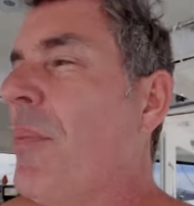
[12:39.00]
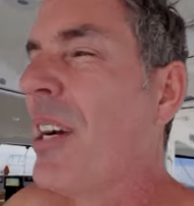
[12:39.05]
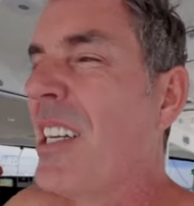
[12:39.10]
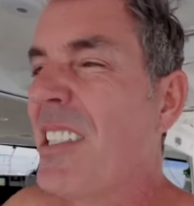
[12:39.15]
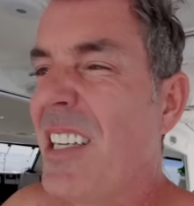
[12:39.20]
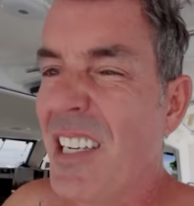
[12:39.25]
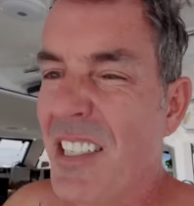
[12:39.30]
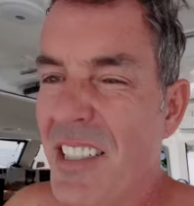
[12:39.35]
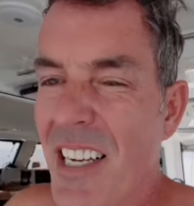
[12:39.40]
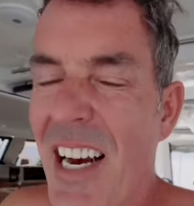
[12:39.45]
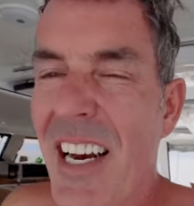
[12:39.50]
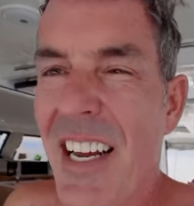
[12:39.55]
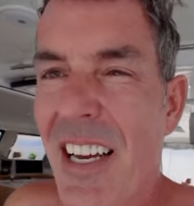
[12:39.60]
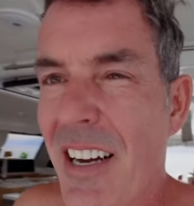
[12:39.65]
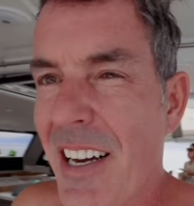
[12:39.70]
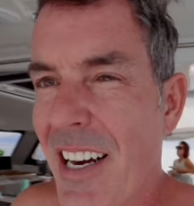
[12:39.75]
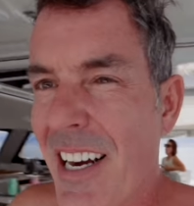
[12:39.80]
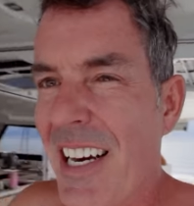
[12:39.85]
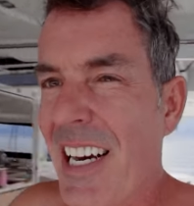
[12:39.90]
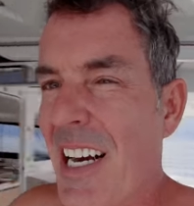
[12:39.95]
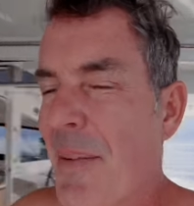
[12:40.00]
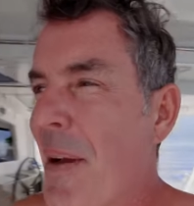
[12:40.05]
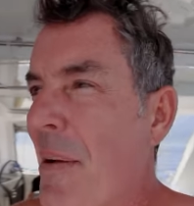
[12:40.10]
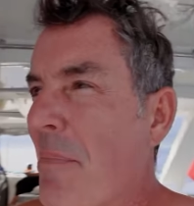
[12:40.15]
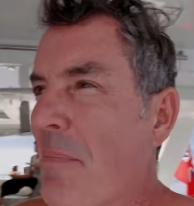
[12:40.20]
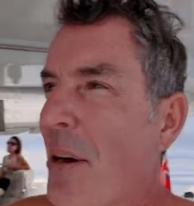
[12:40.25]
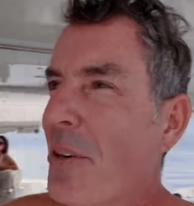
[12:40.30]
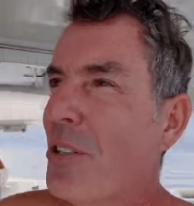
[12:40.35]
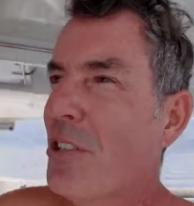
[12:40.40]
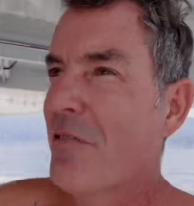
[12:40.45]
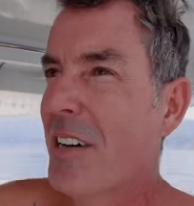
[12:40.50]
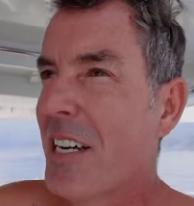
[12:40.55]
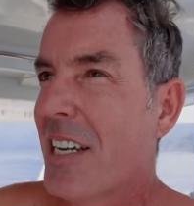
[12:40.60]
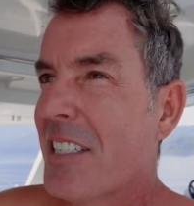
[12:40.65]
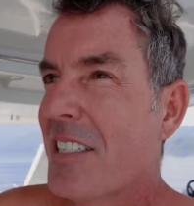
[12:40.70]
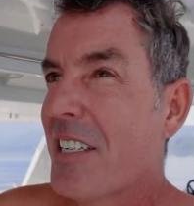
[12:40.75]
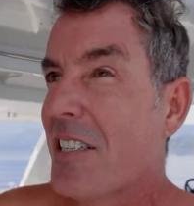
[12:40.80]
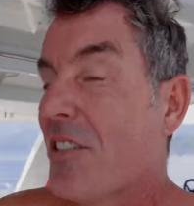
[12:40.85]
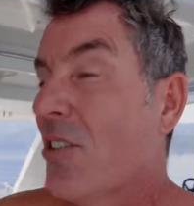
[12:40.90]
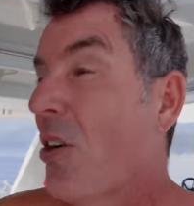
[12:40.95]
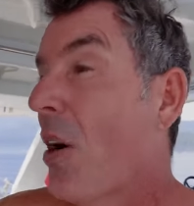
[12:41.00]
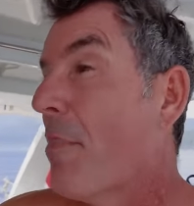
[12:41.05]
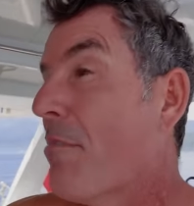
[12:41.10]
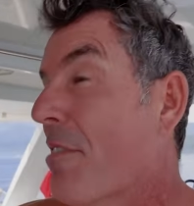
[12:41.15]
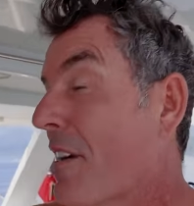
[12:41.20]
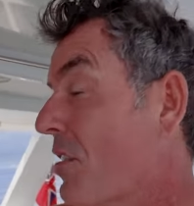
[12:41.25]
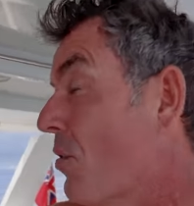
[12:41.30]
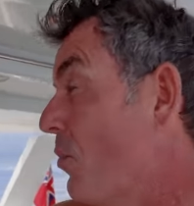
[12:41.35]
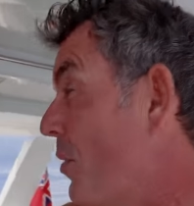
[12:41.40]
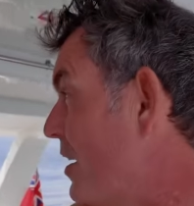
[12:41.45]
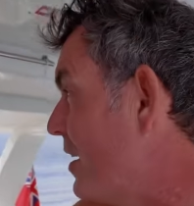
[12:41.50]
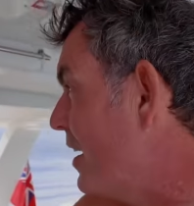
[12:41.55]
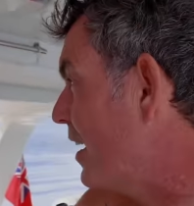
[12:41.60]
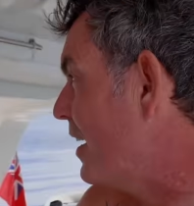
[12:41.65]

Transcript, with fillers: when I say sailing, I clearly mean motoring, because it's not breath of wind